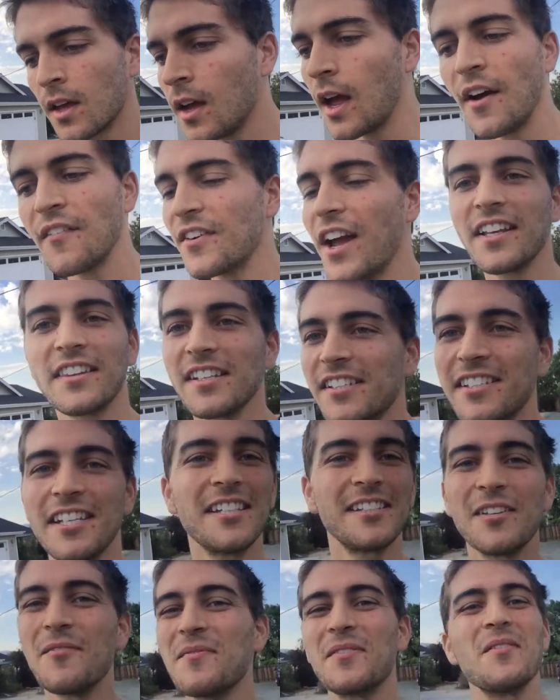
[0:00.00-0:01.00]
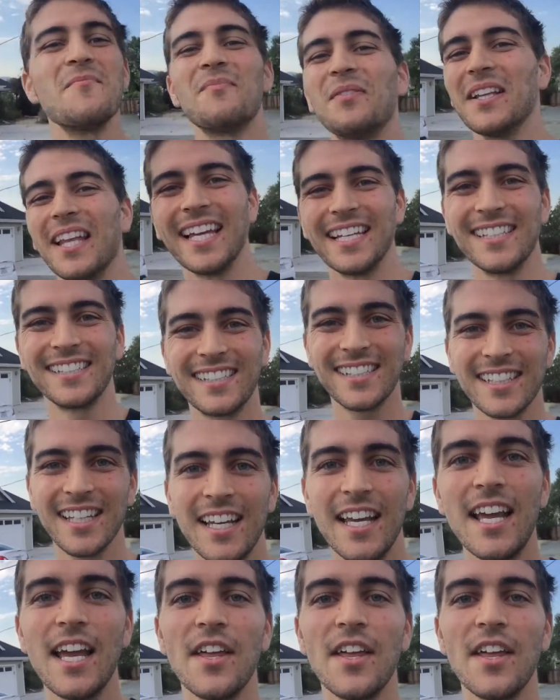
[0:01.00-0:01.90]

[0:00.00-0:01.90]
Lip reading: I've got the systems in place.